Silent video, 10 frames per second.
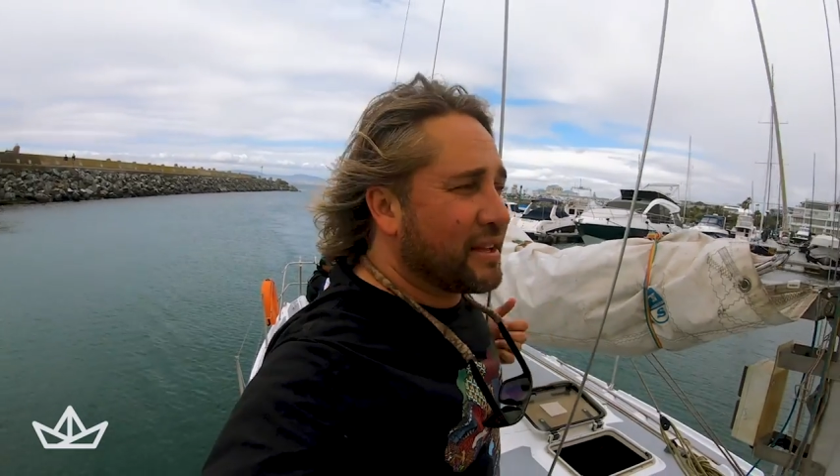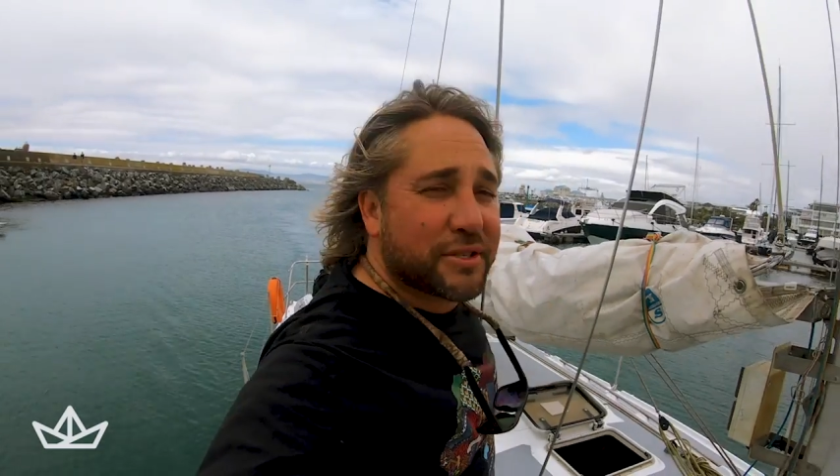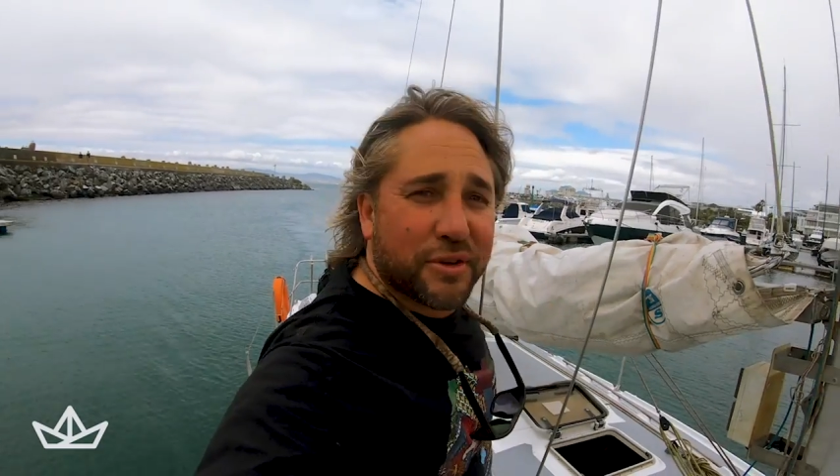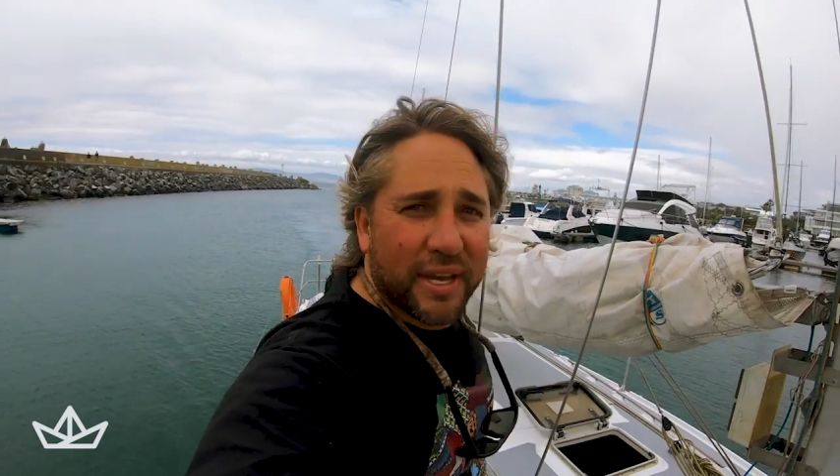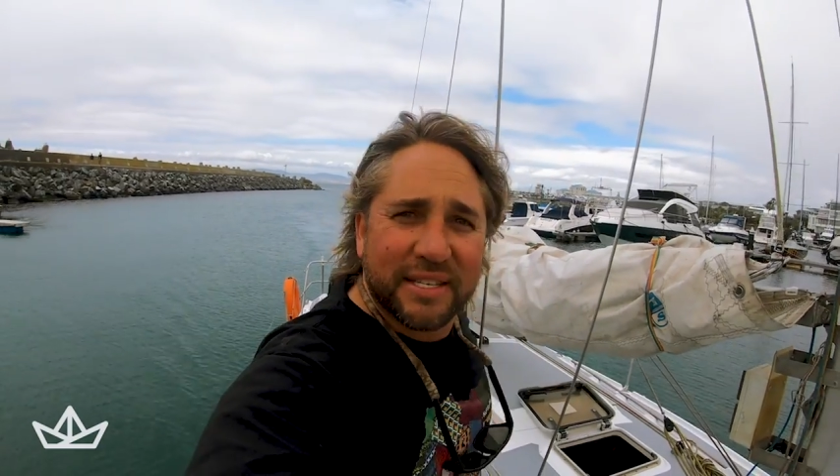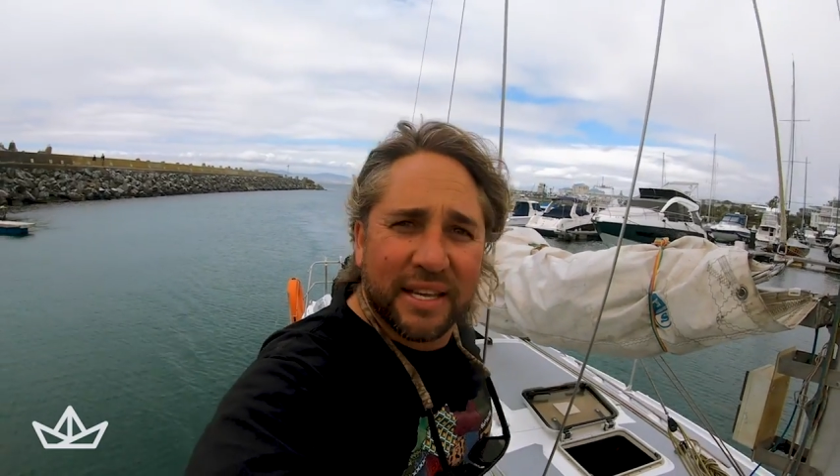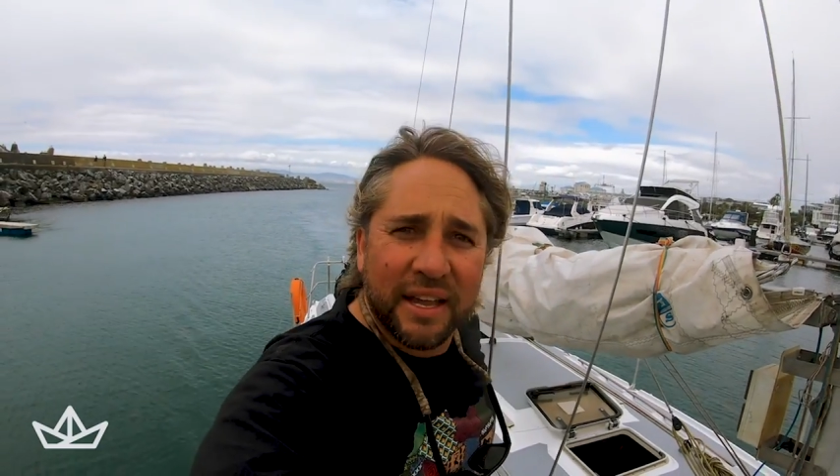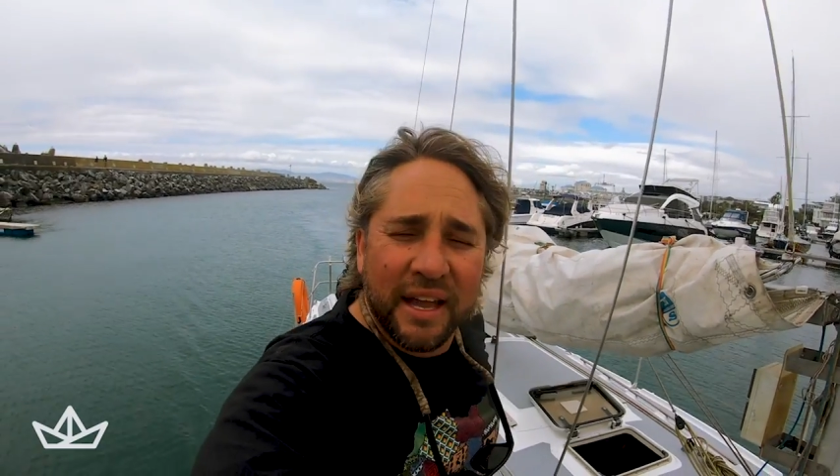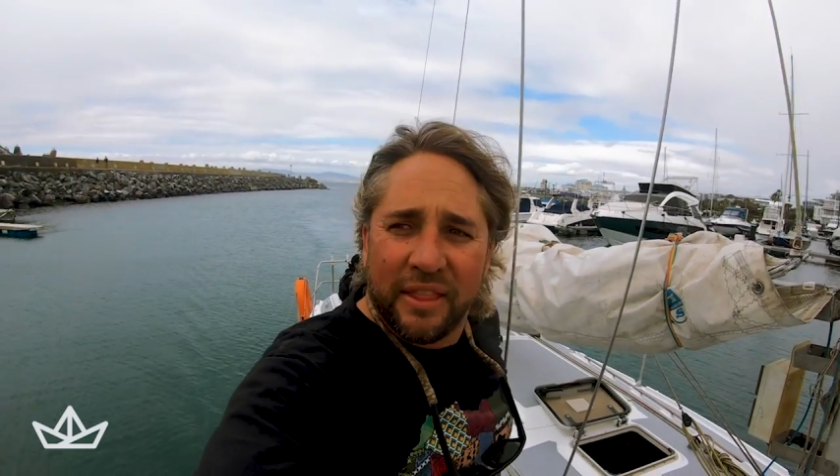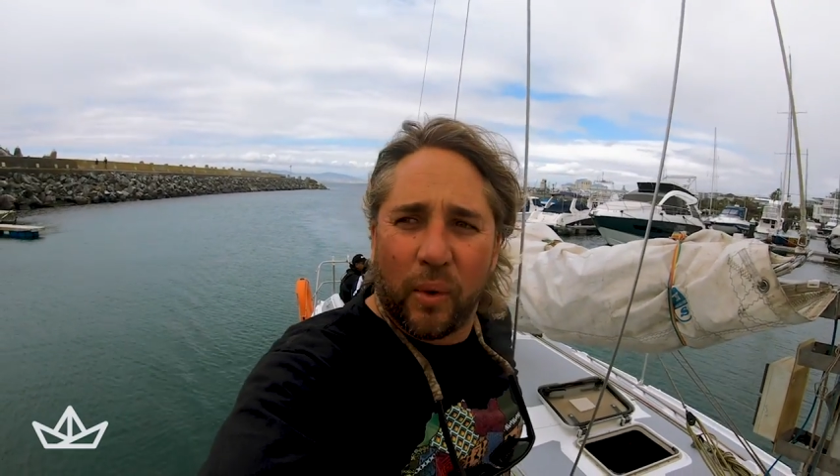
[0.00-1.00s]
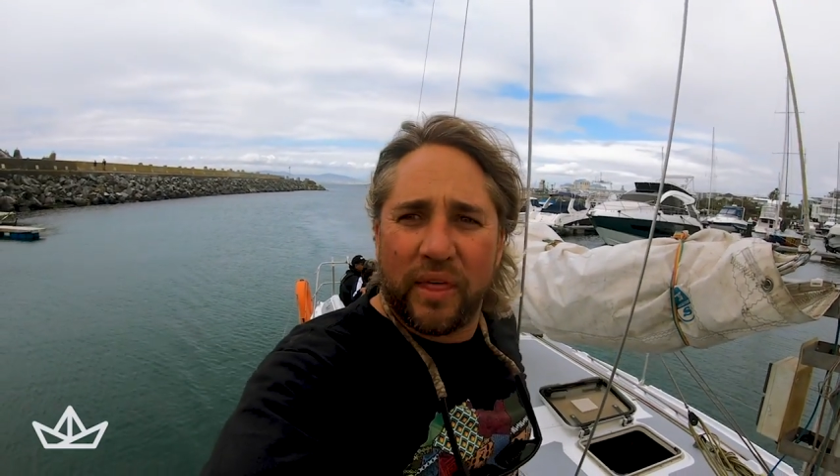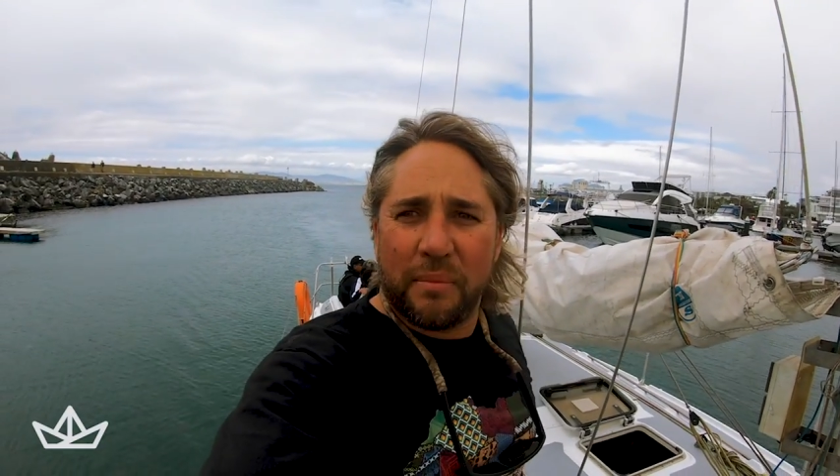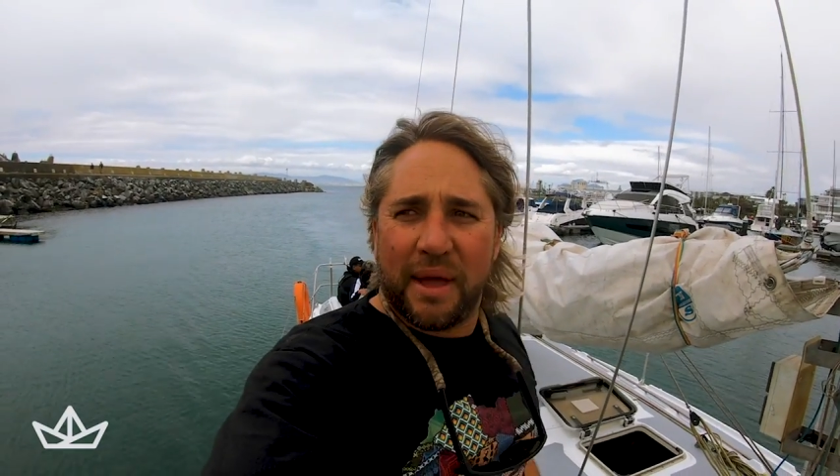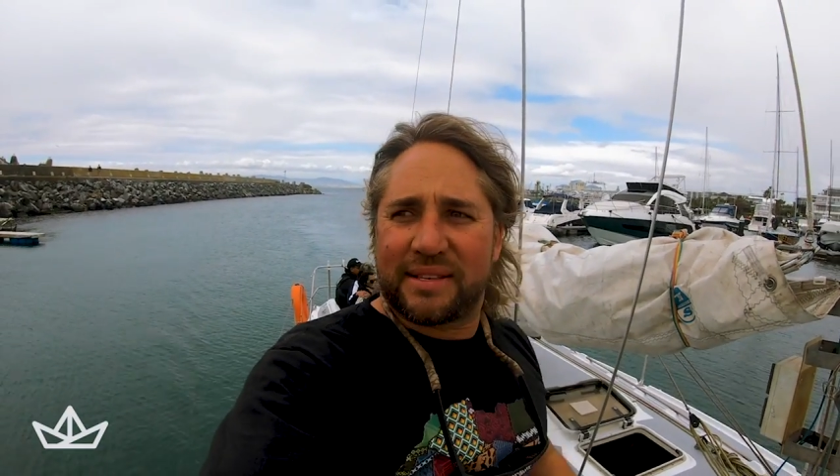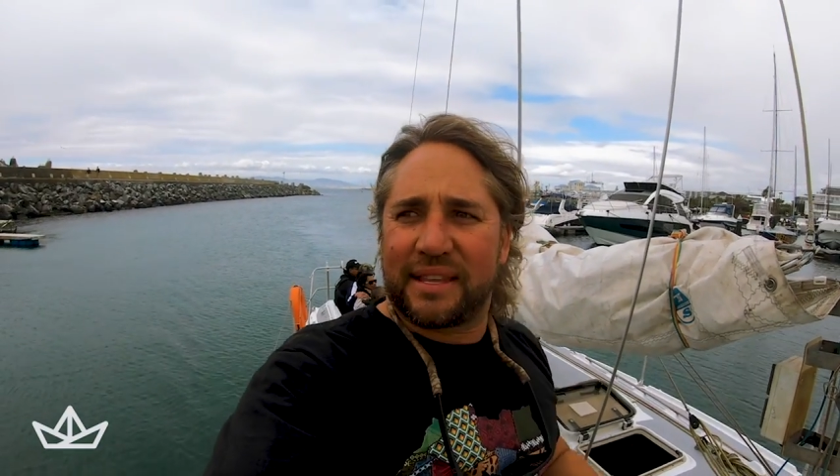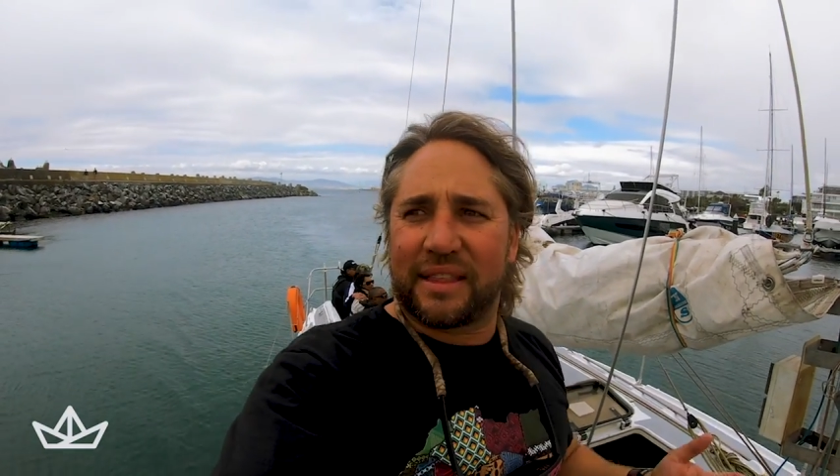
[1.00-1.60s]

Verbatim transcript: It's crazy. The weatherman said